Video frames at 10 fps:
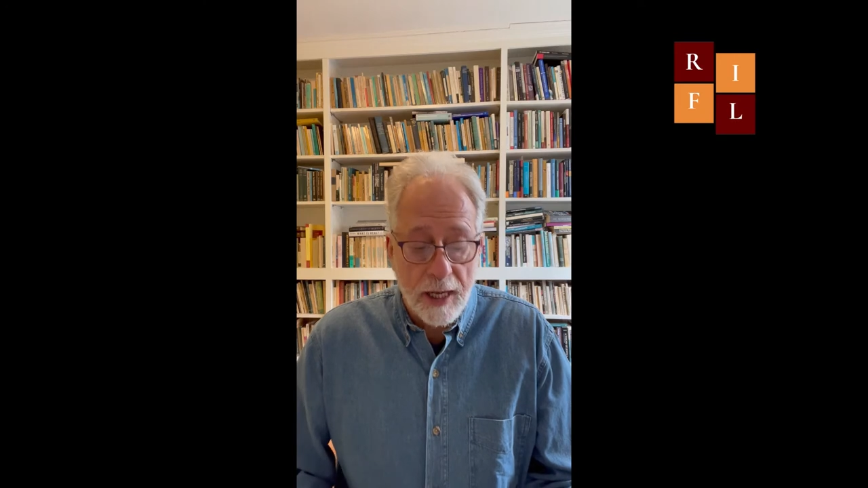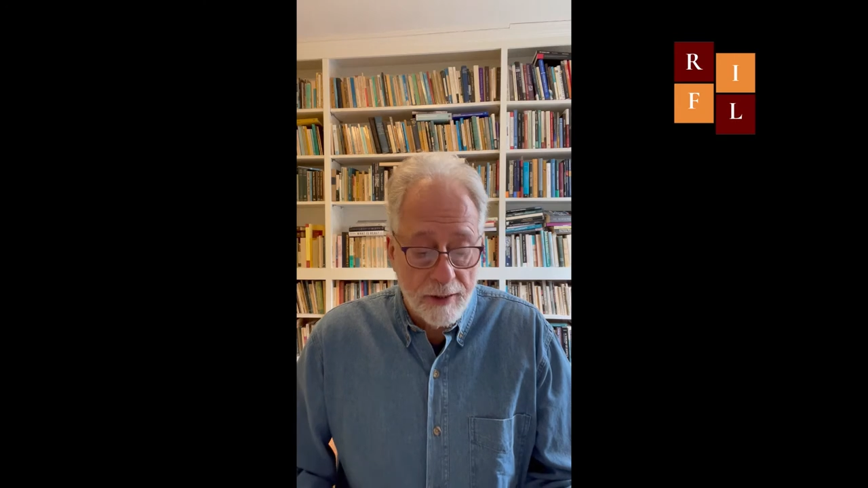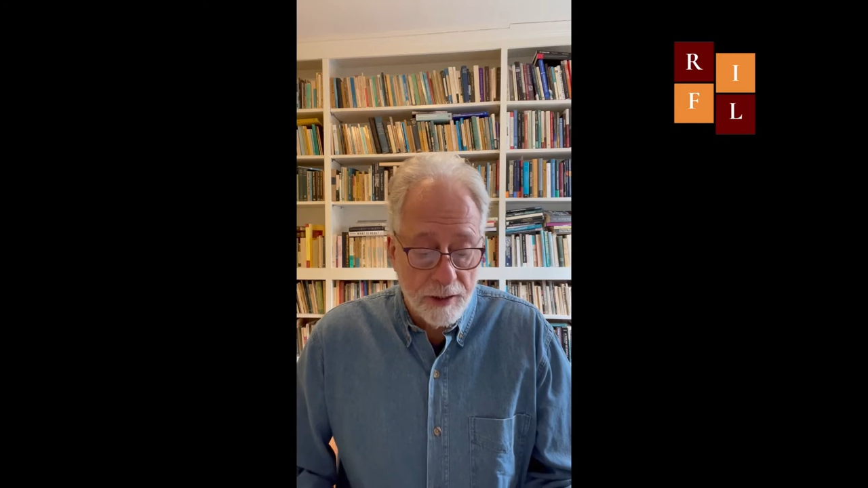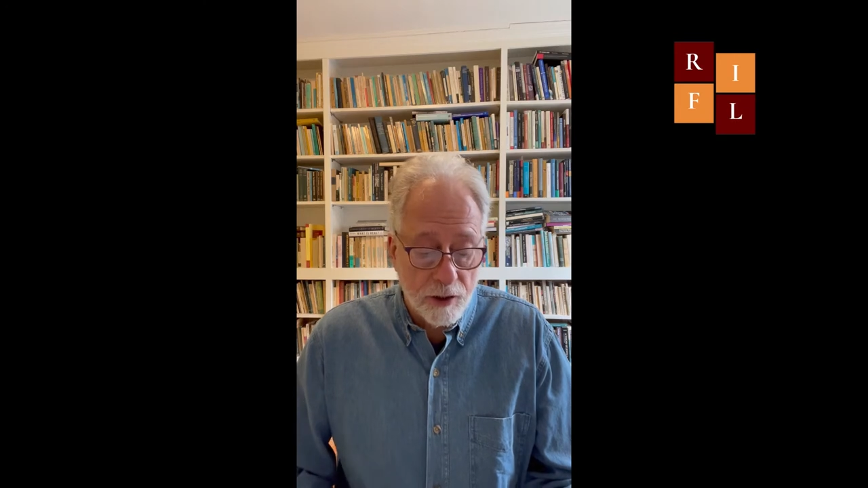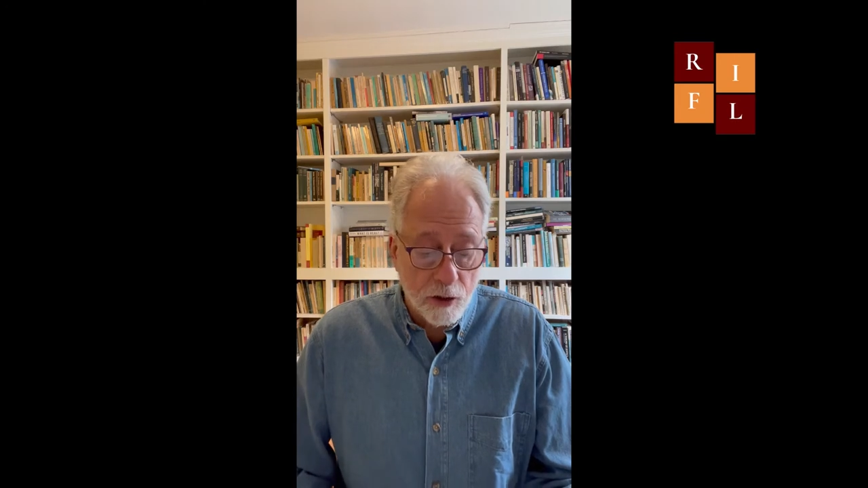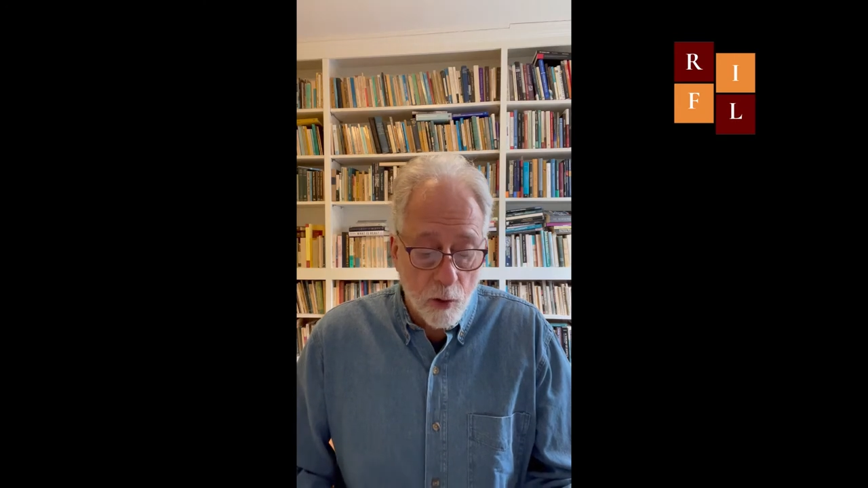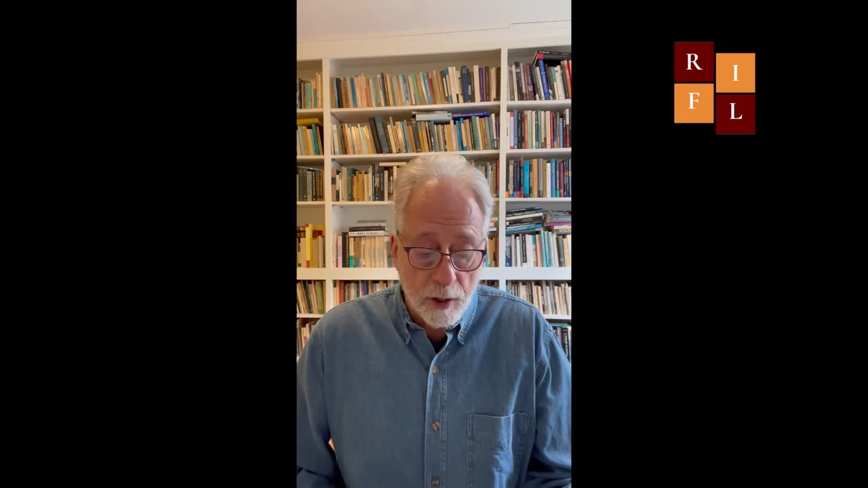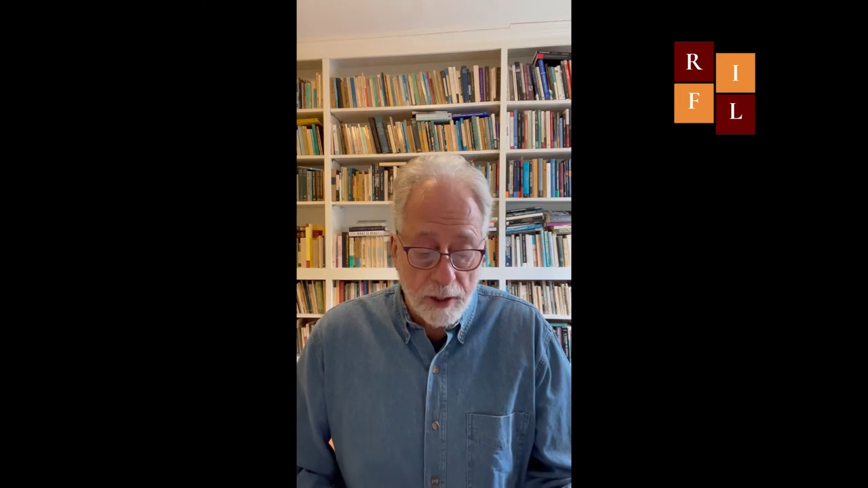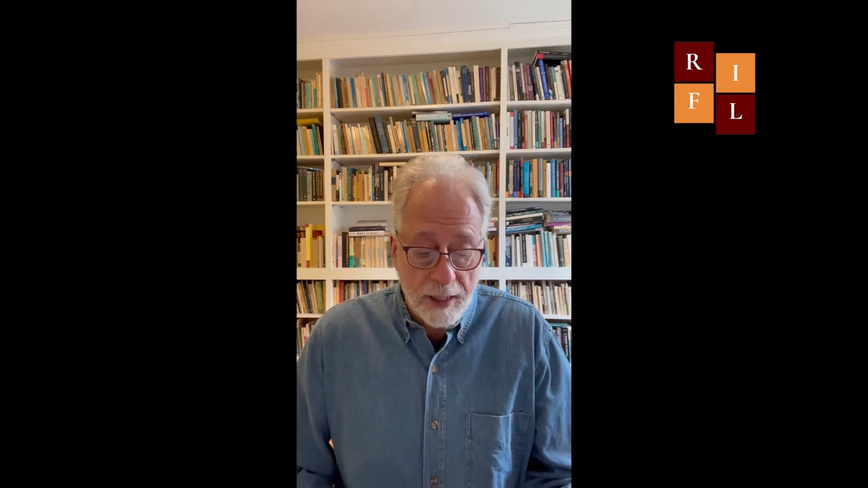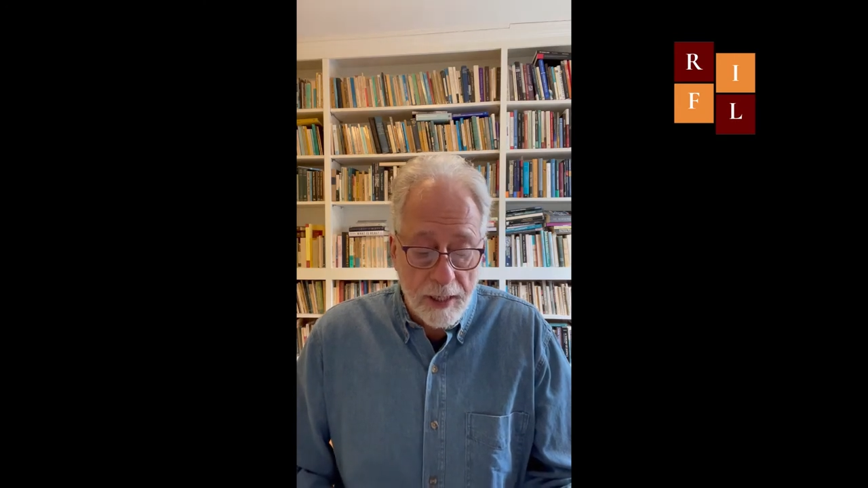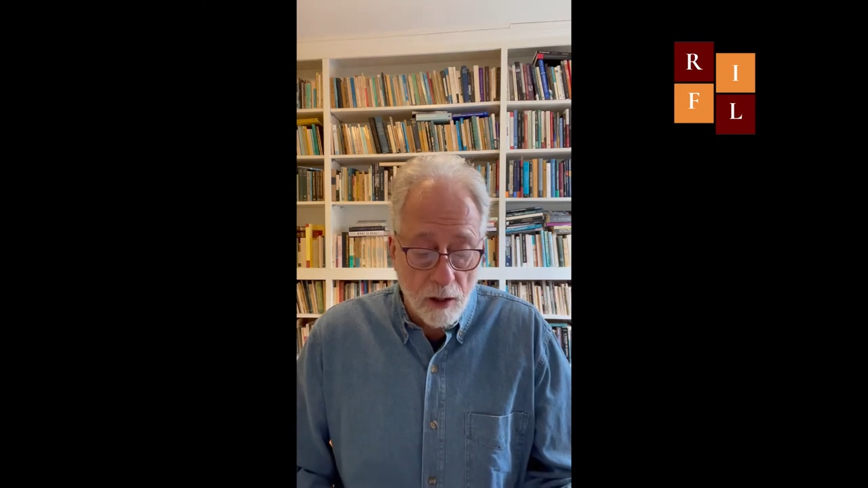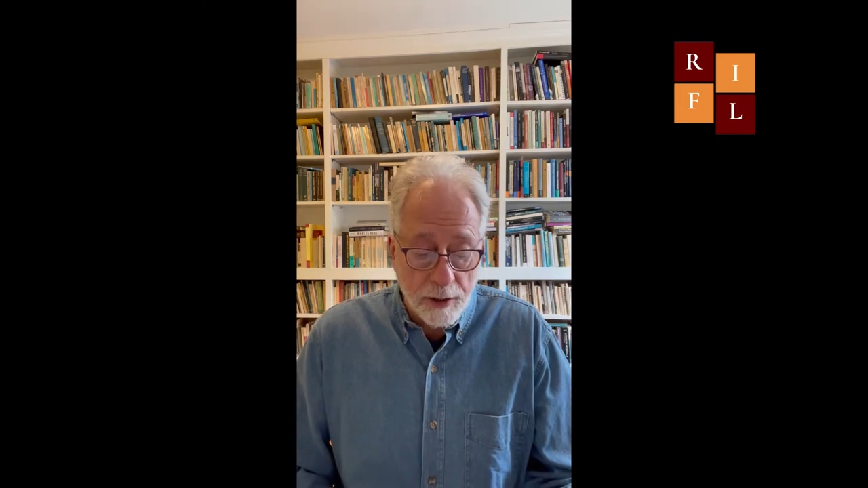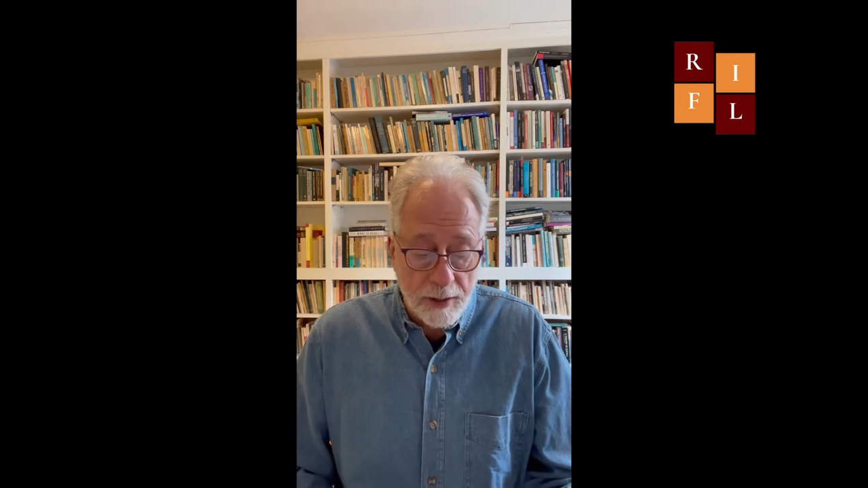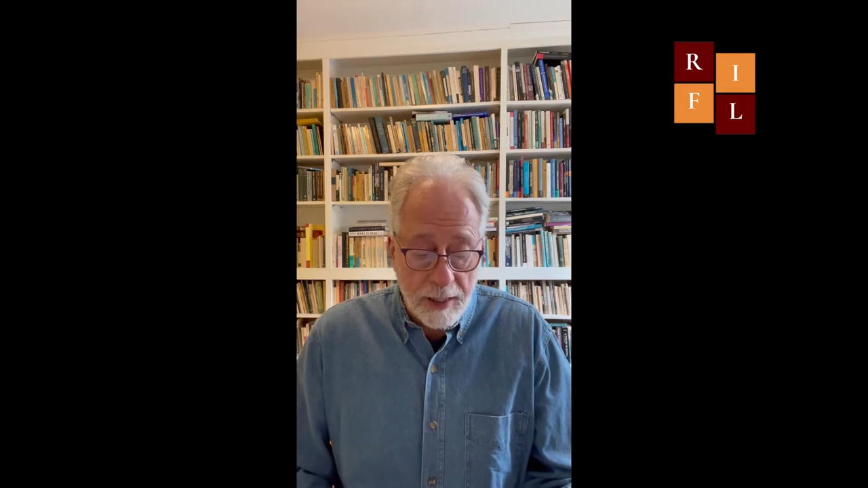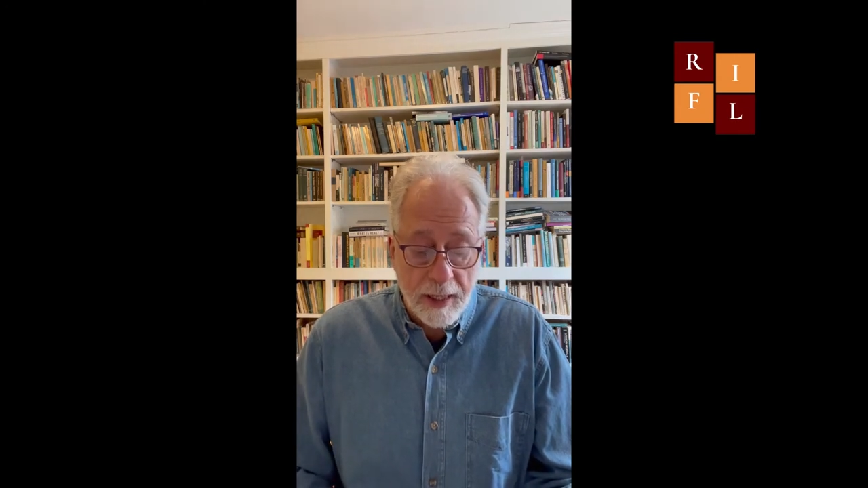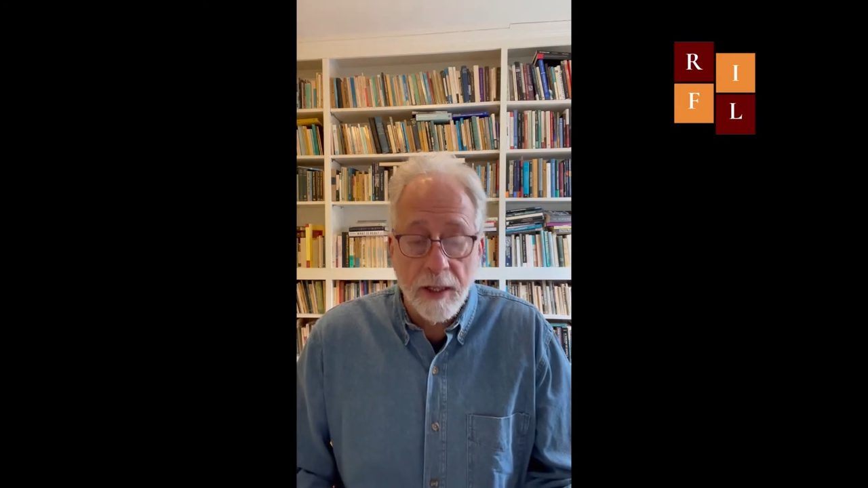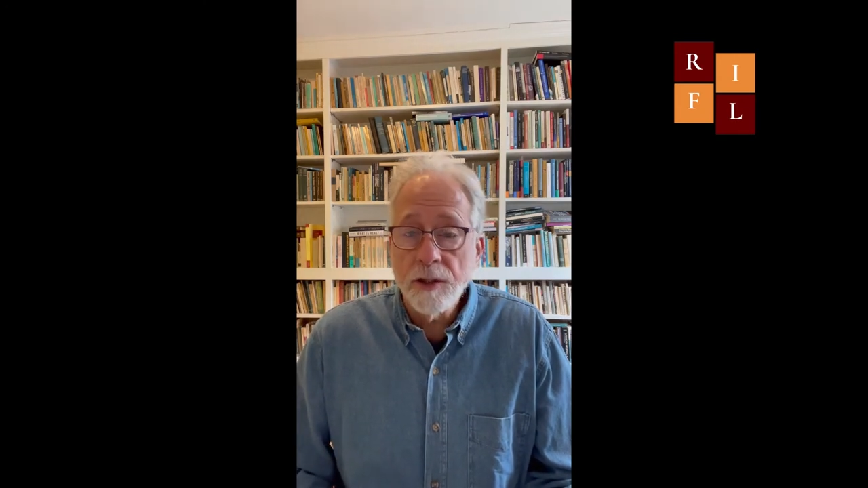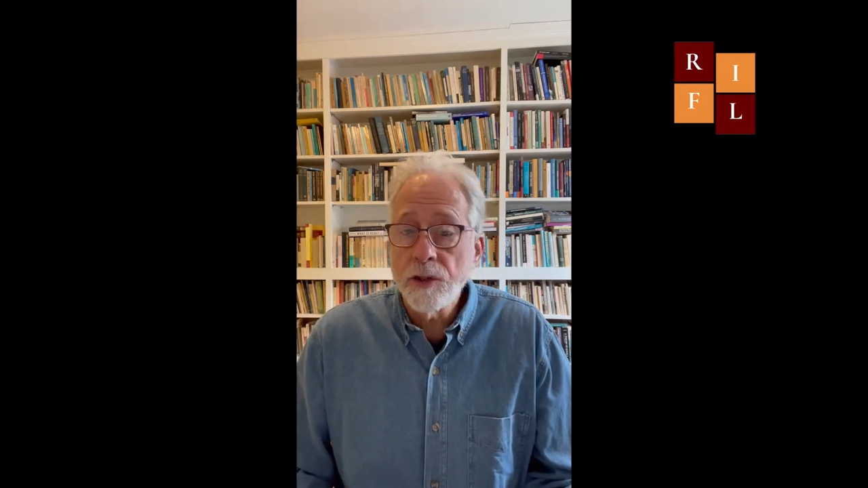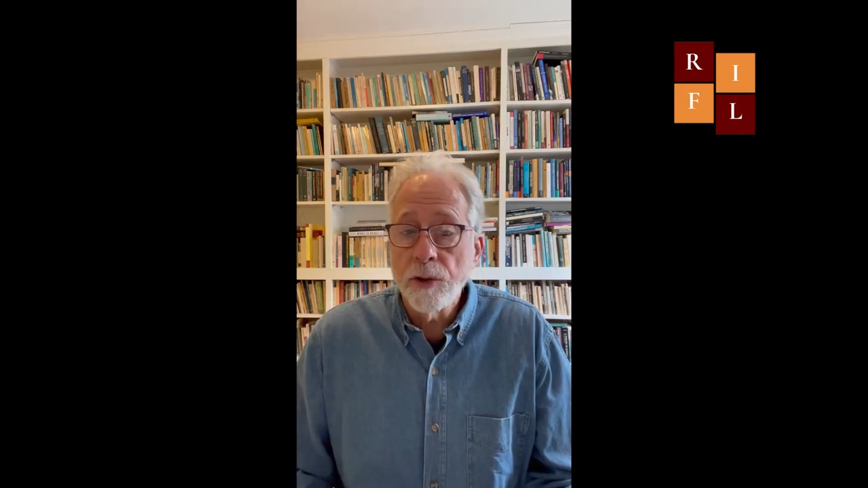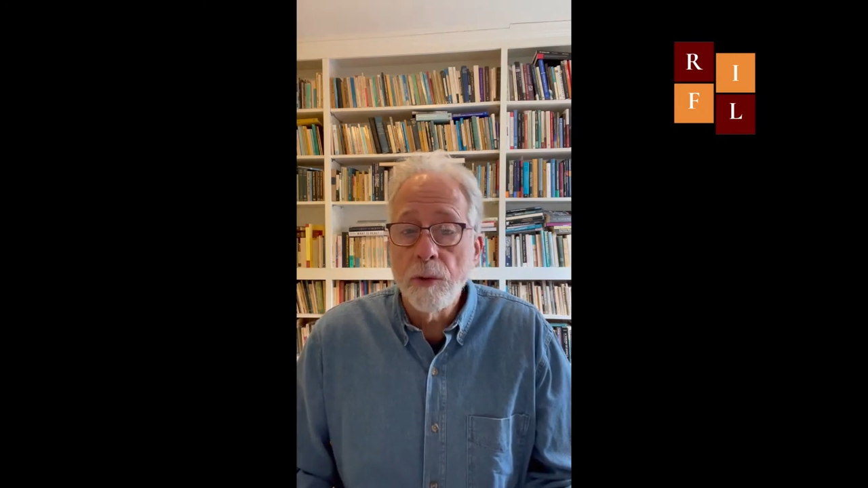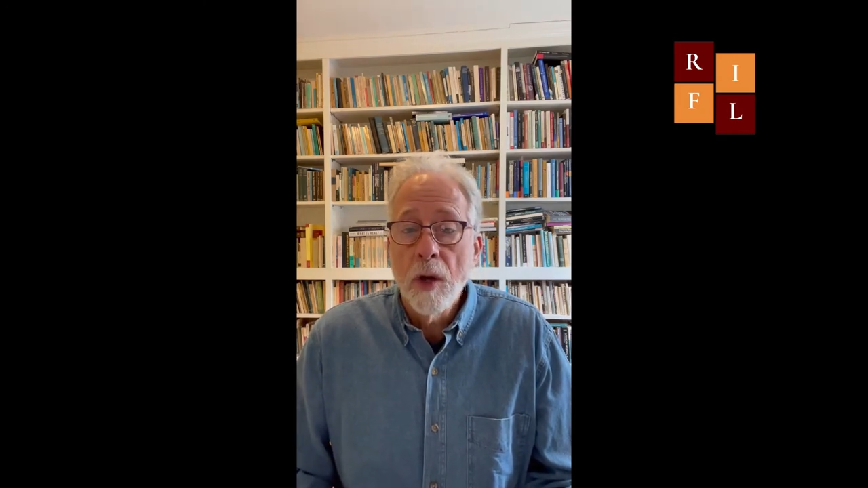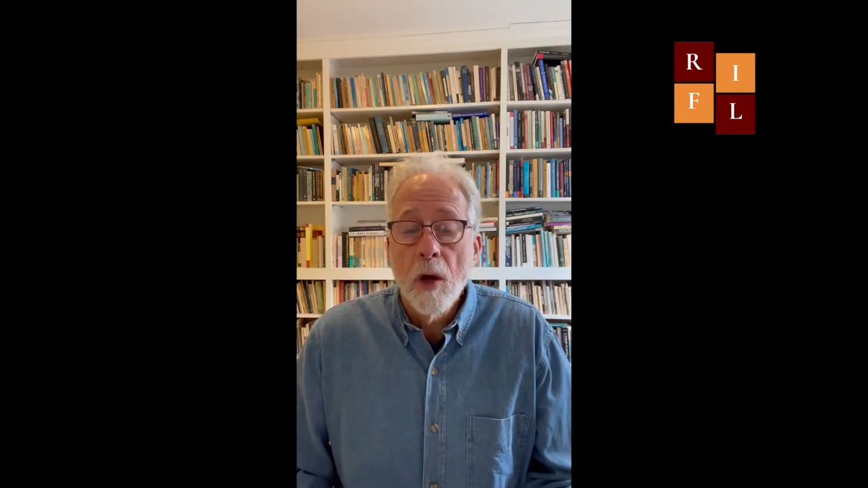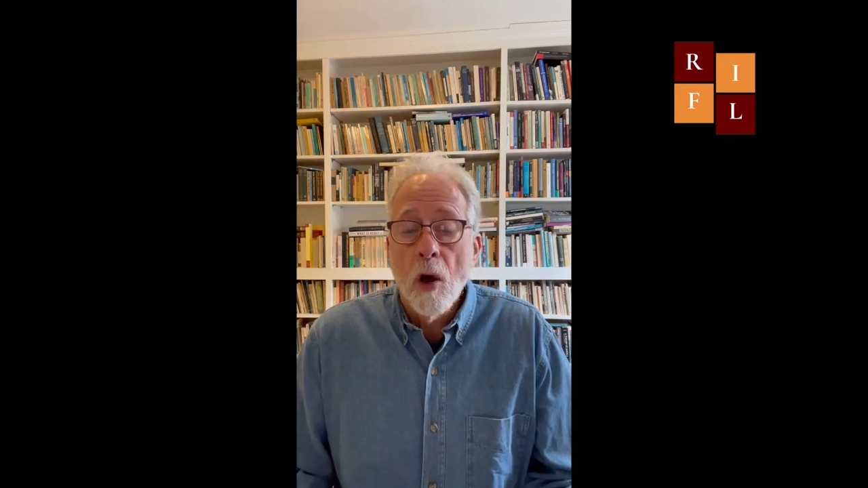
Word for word: And this is going to lead in the end to